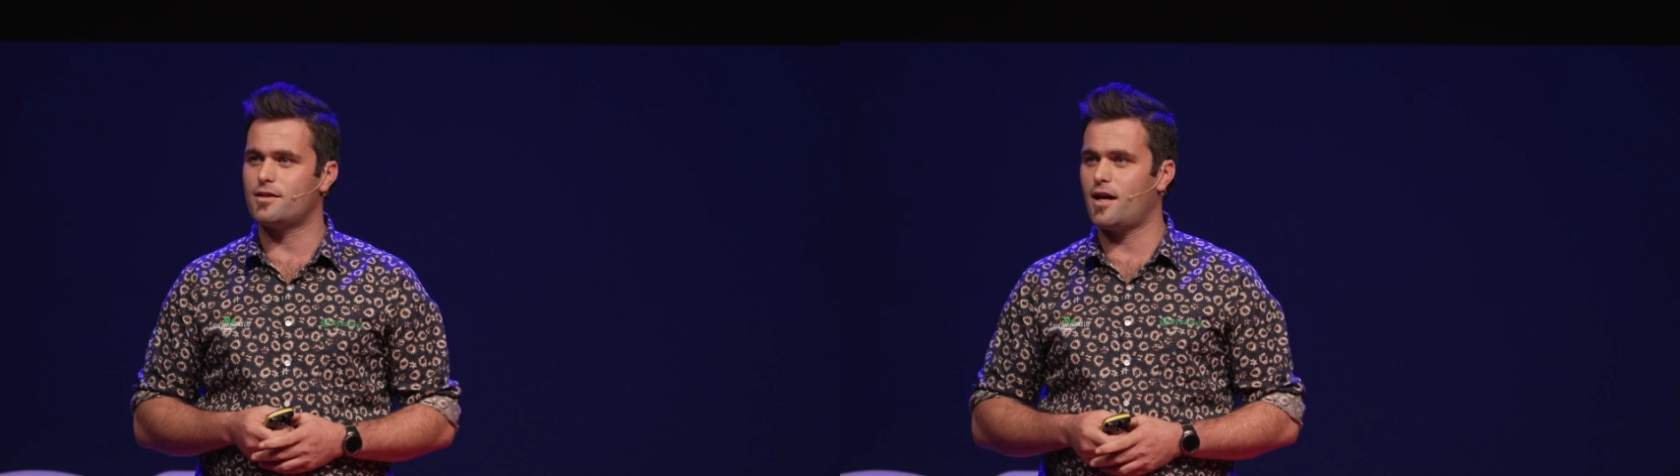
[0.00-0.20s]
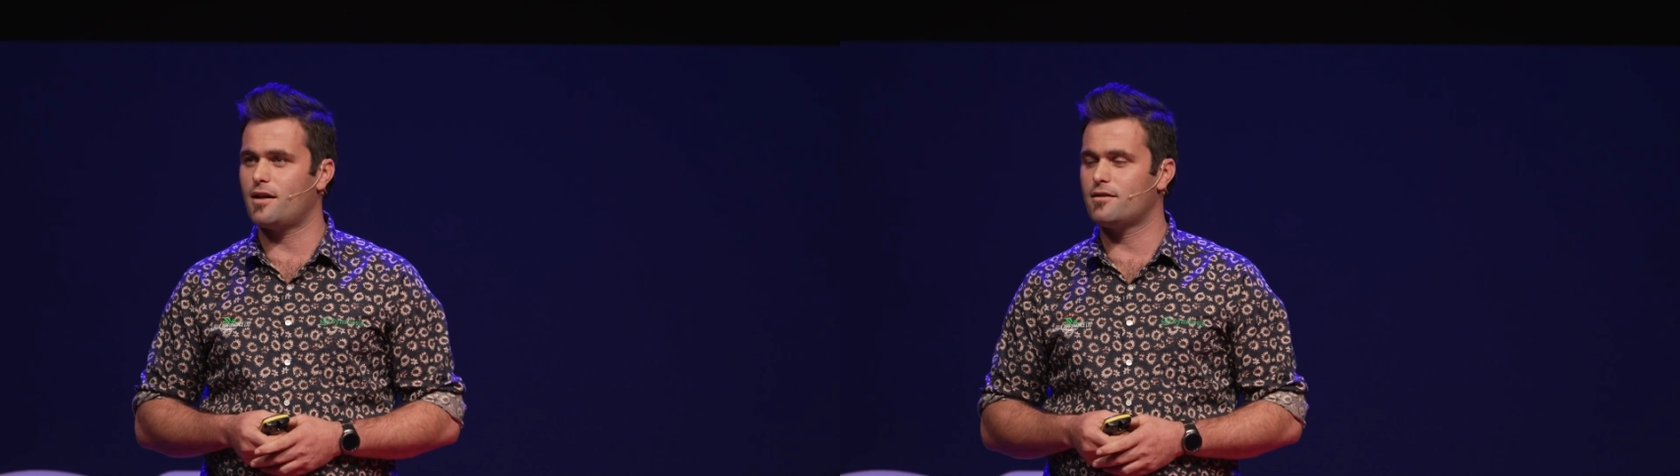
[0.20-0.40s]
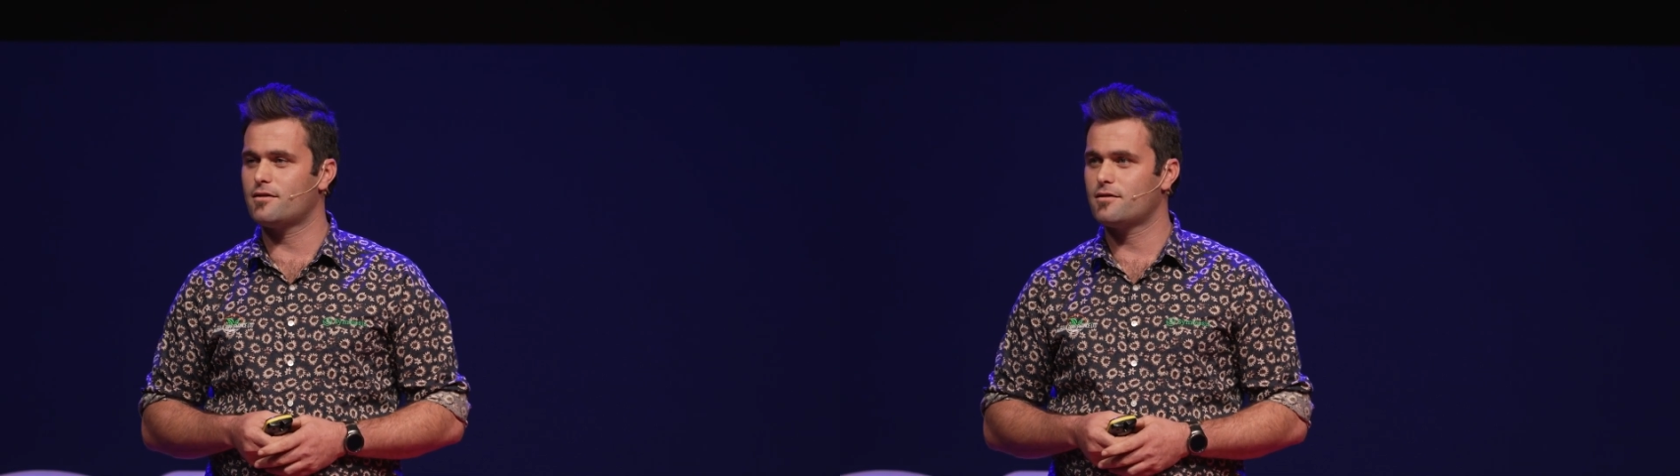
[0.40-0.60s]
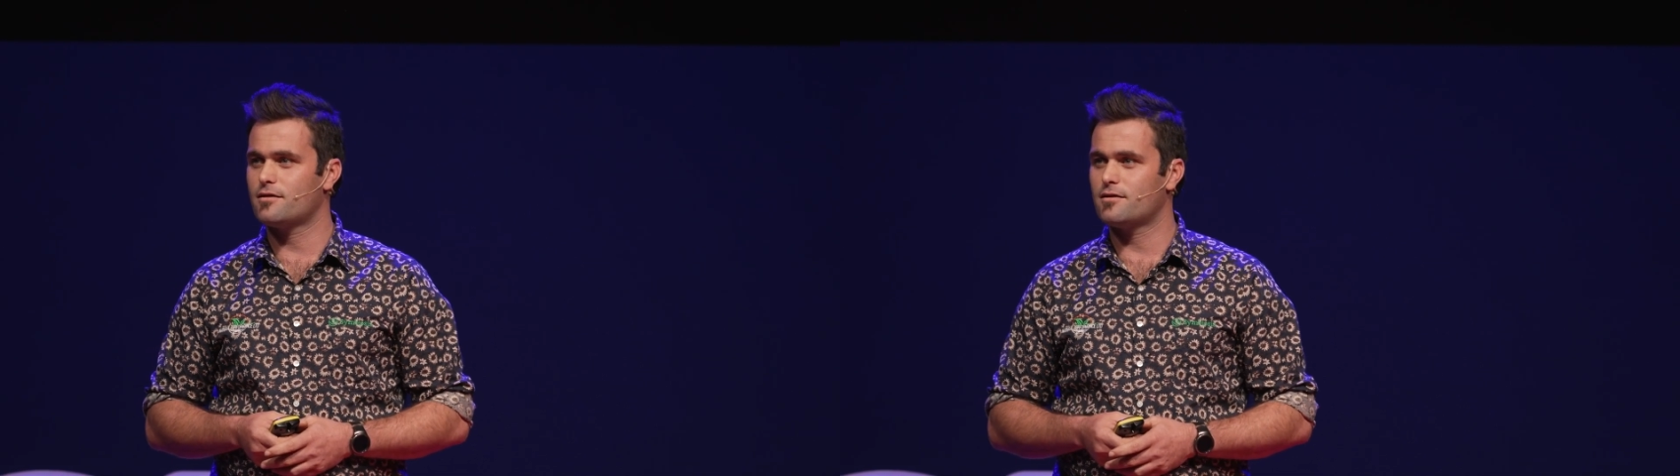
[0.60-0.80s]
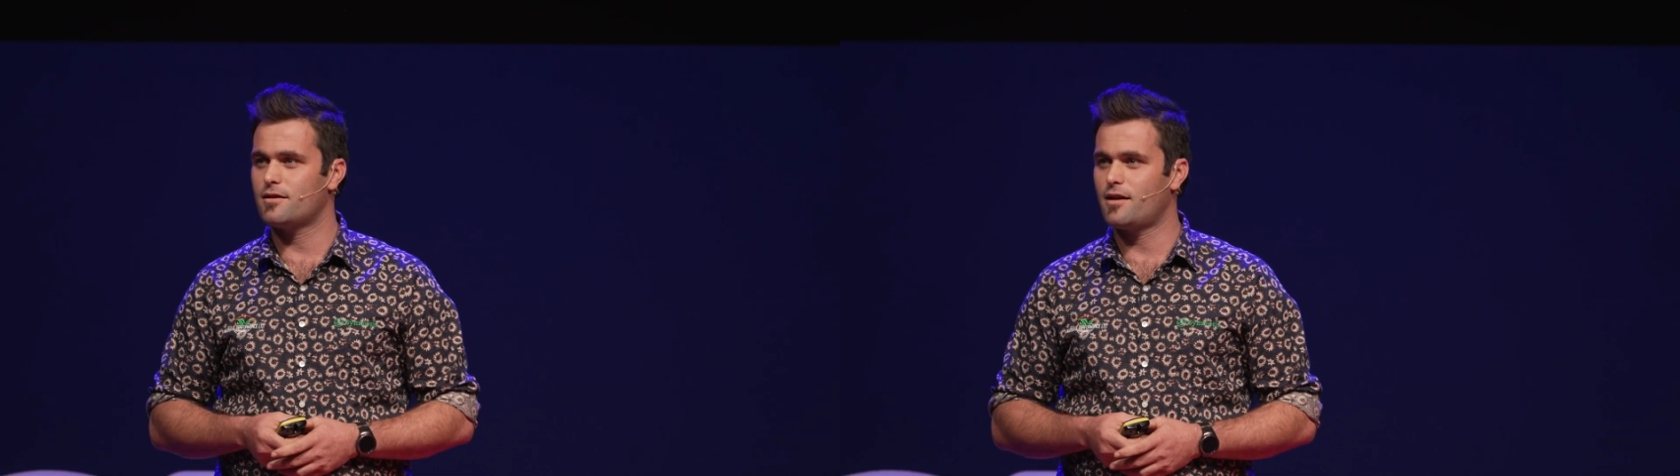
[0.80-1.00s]
done
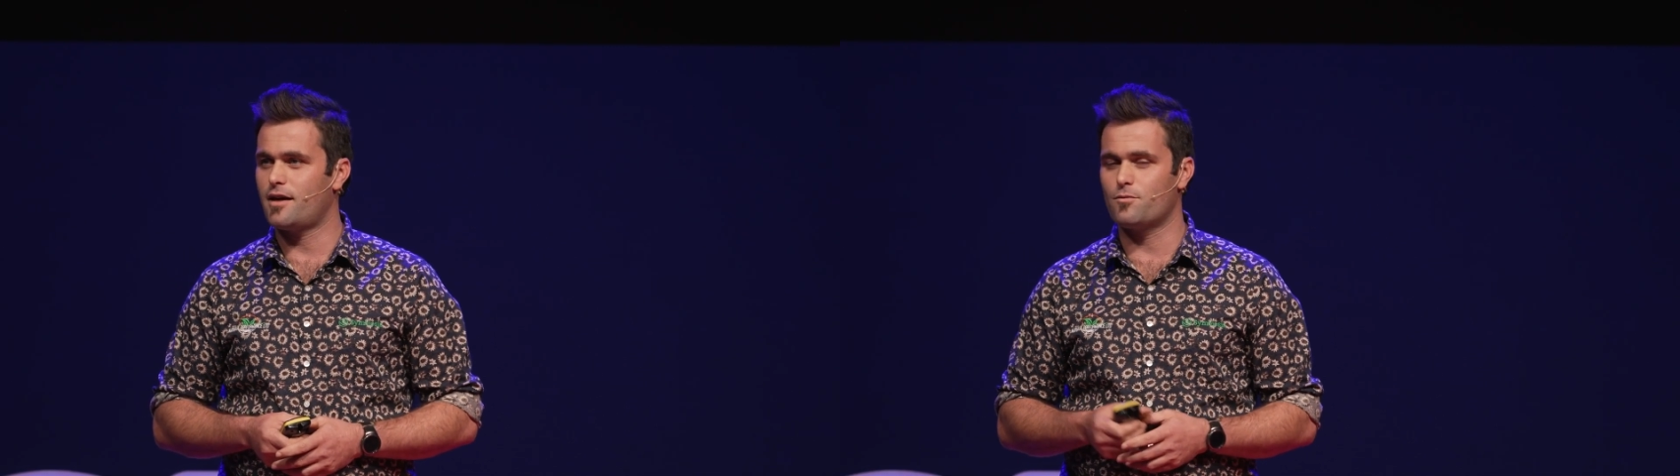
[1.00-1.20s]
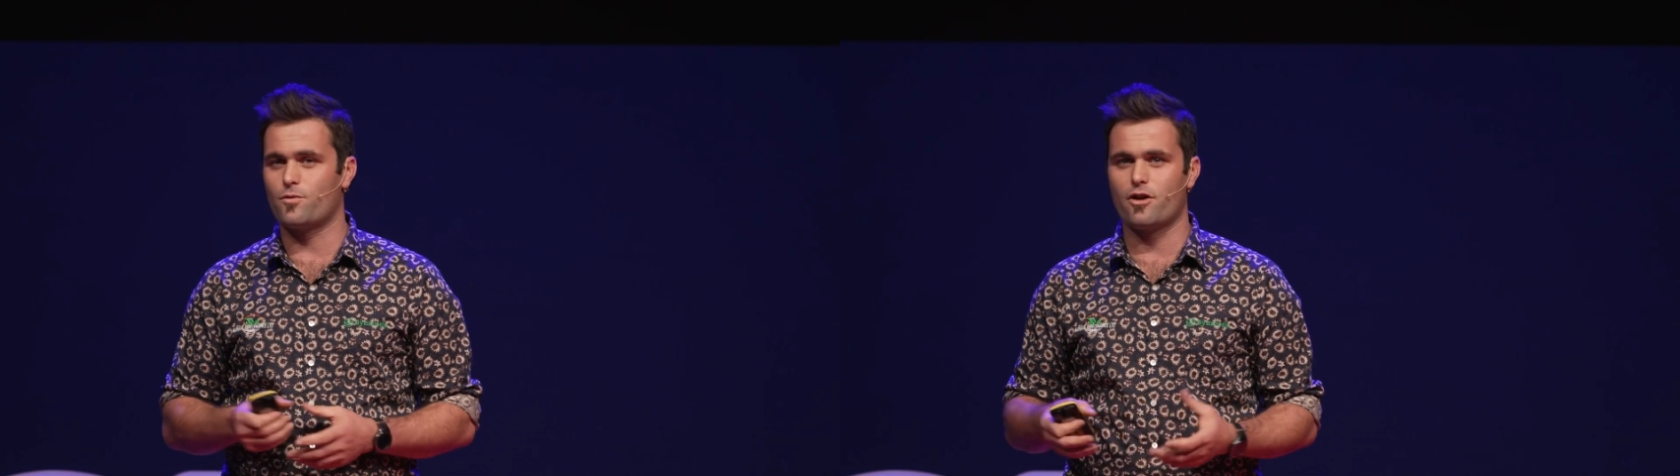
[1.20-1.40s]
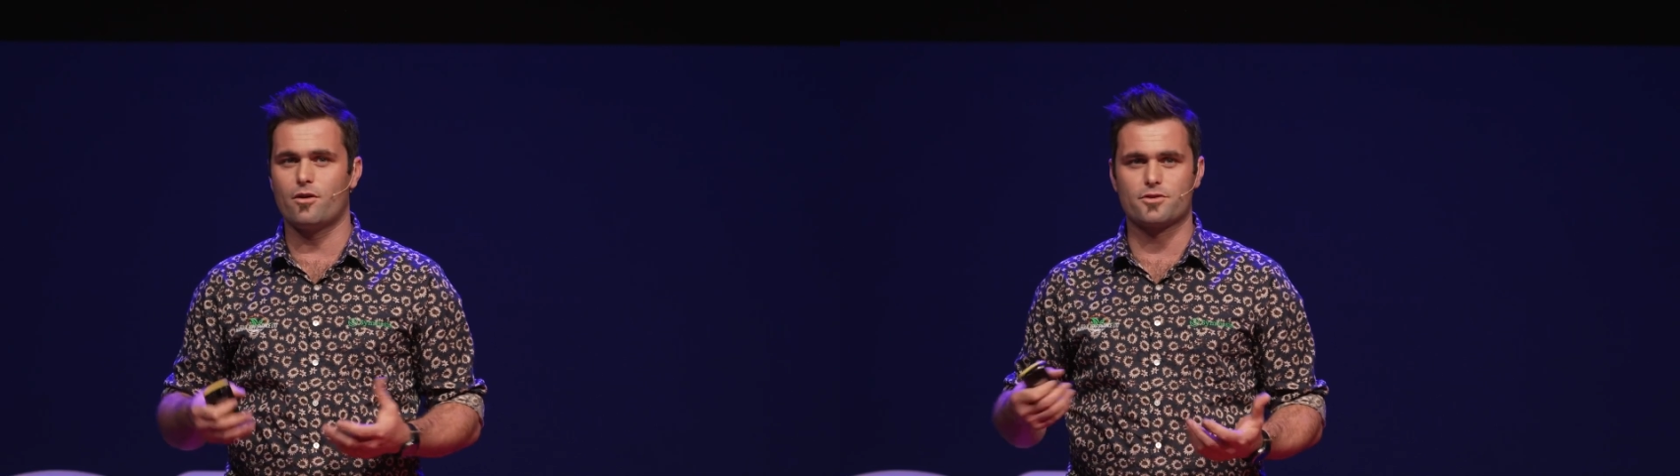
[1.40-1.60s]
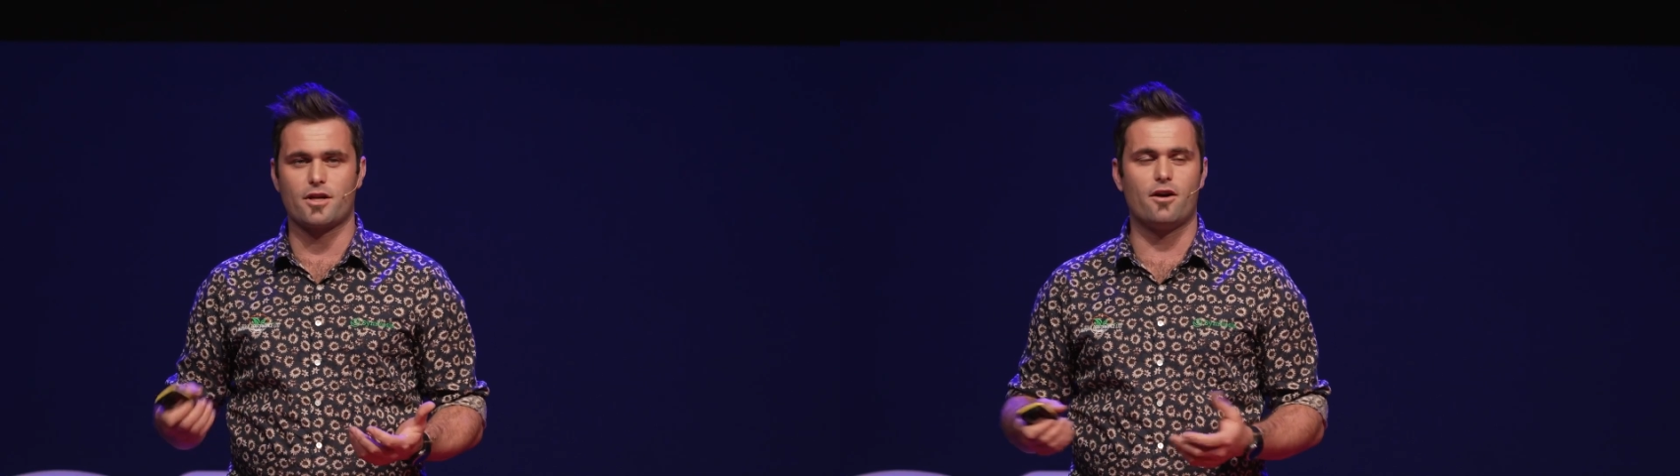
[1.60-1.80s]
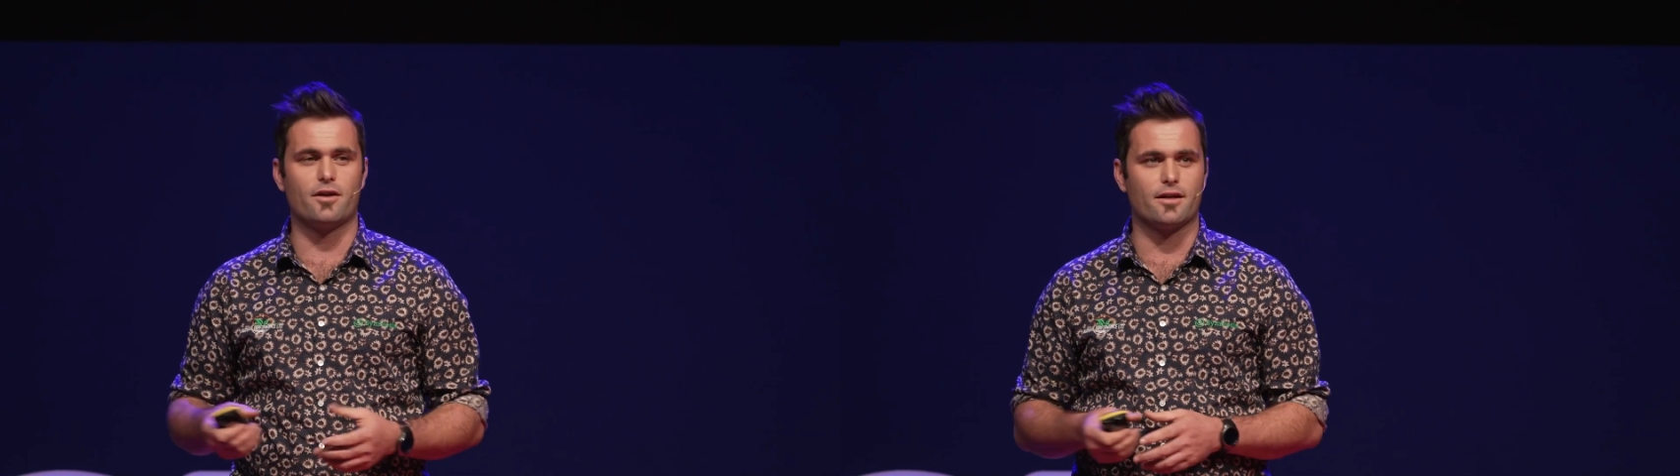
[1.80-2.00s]
and where I was going.